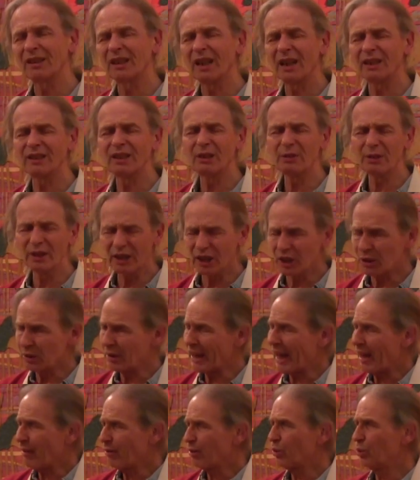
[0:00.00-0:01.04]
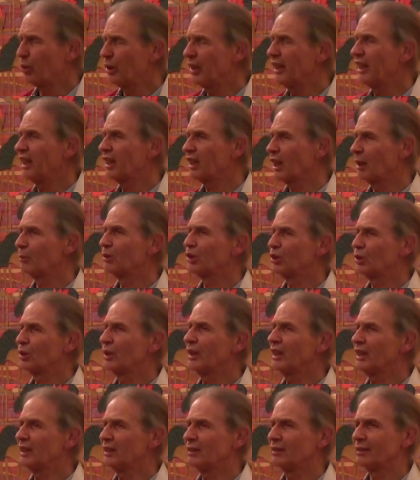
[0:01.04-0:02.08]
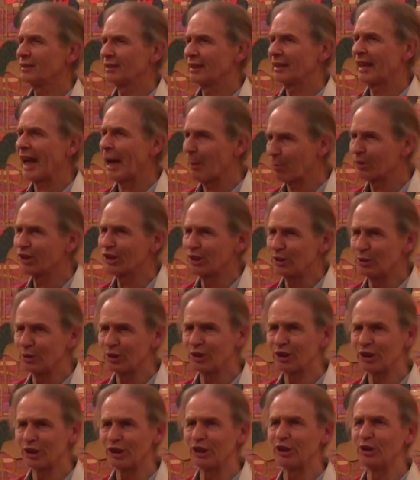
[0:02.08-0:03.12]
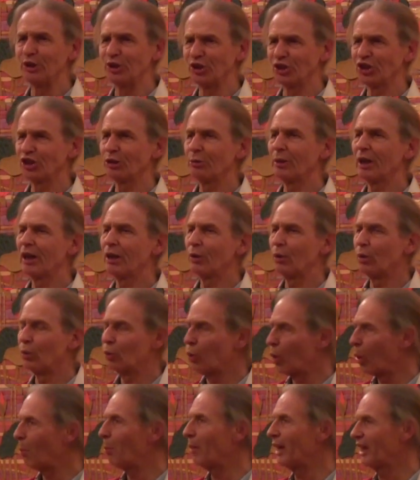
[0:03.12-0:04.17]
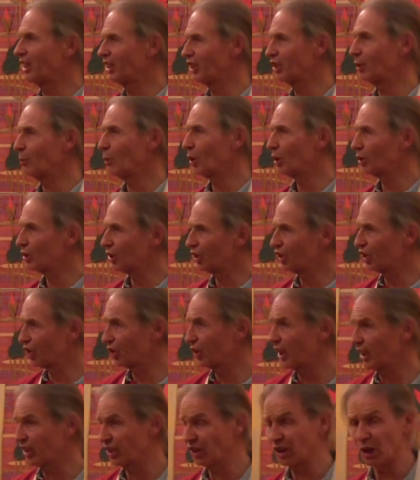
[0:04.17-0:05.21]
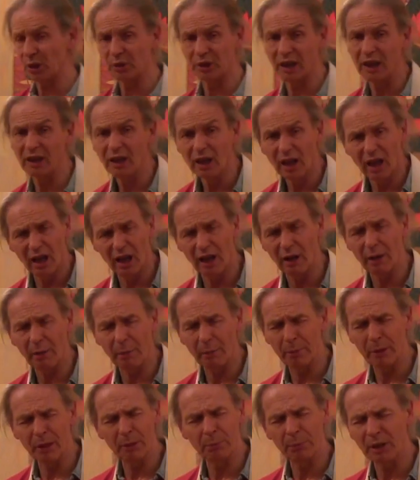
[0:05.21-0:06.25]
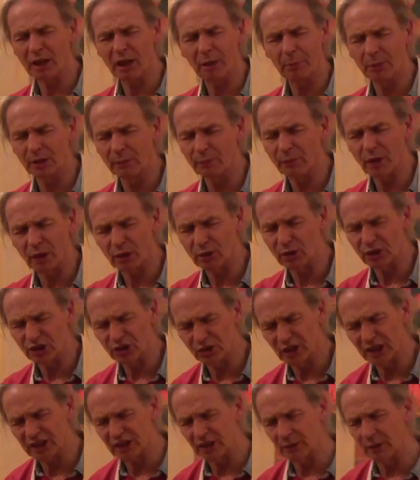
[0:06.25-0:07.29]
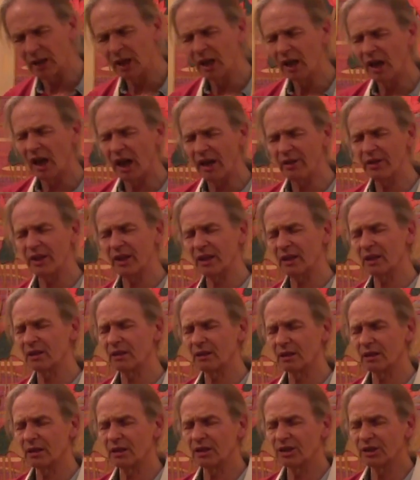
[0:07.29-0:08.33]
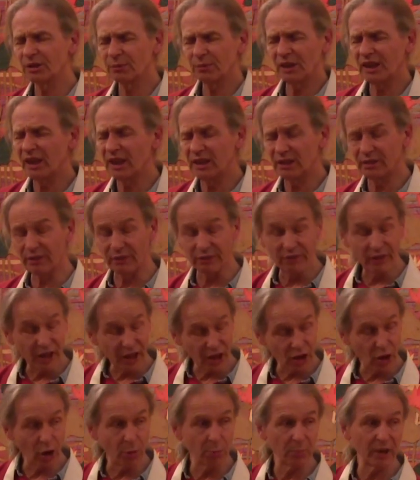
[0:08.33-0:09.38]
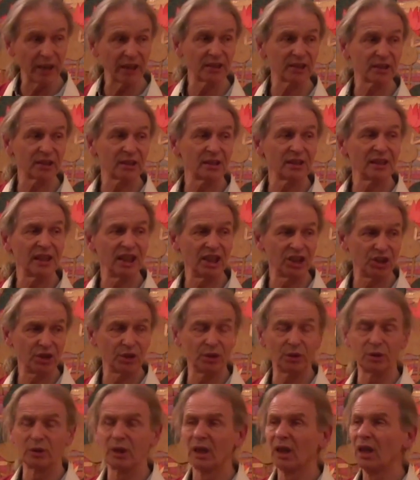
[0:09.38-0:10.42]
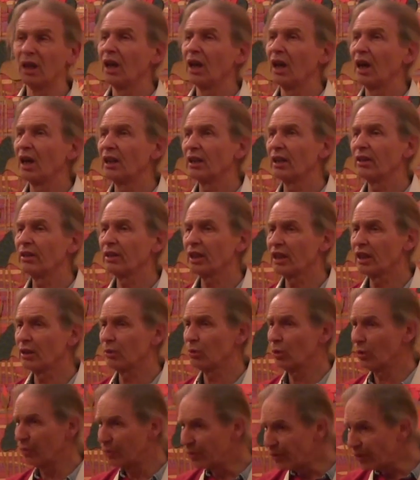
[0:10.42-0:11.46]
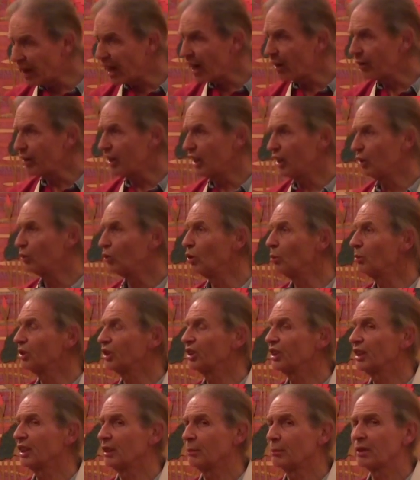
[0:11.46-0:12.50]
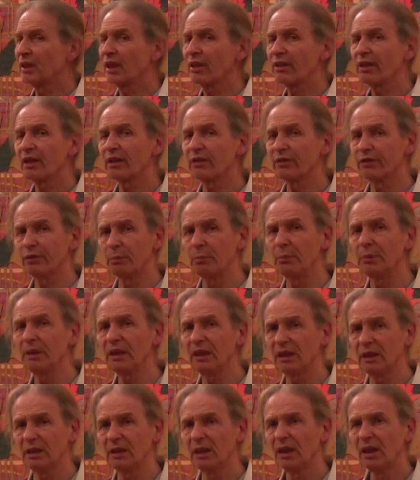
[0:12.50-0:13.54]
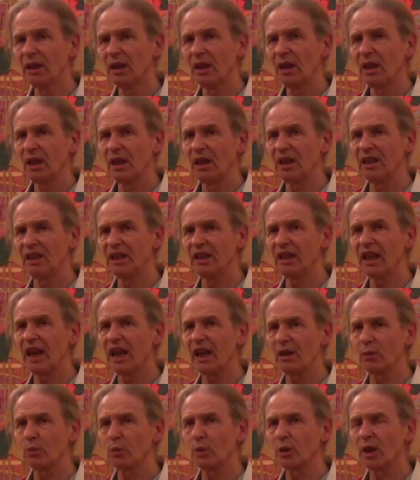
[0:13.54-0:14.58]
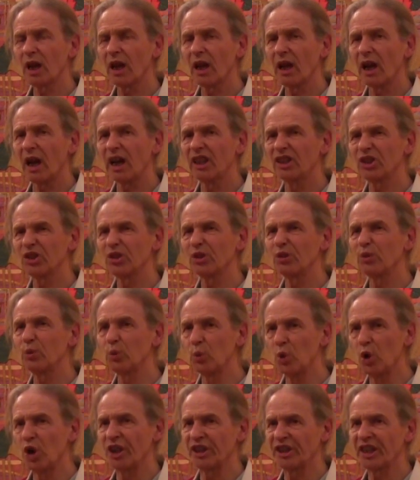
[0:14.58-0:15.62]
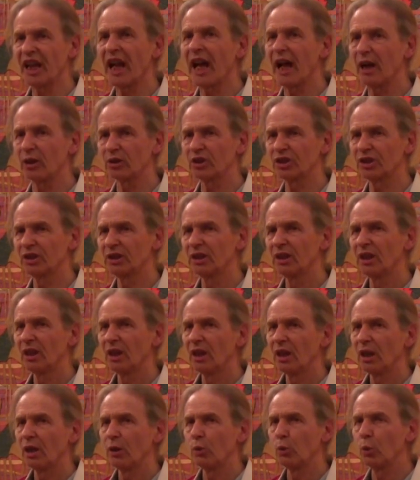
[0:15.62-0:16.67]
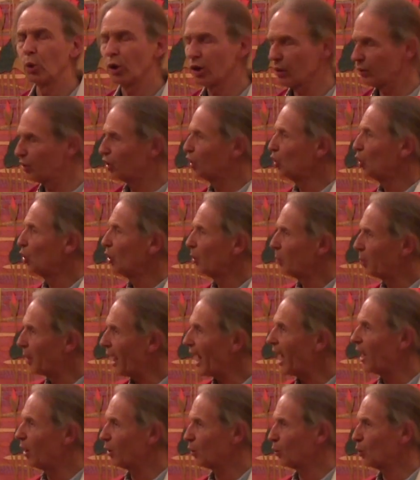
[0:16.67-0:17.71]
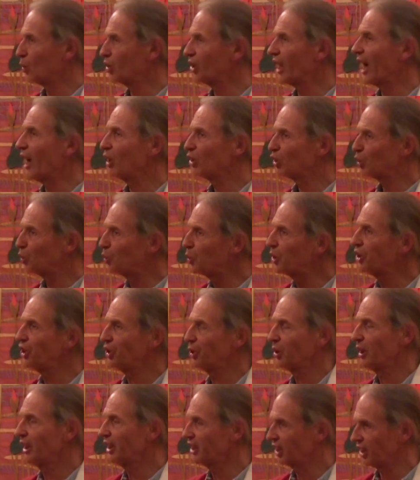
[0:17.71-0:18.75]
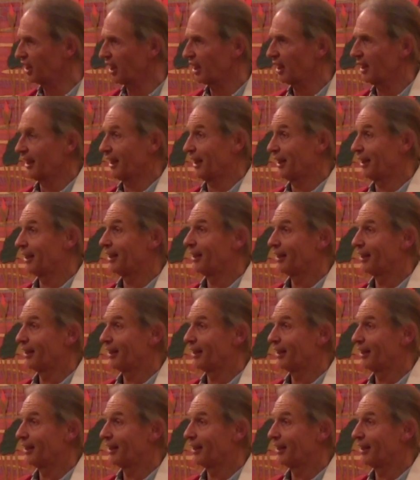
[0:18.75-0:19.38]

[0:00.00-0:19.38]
don't think you can ever really come to any absolute conclusions about what makes someone cross-dressed. No doubt become a cross-dresser. I think it's a very complex issue, and I think it will vary enormously. But I think for me, in the end, what I sort of worked out, what it was all about, was I was ritualistically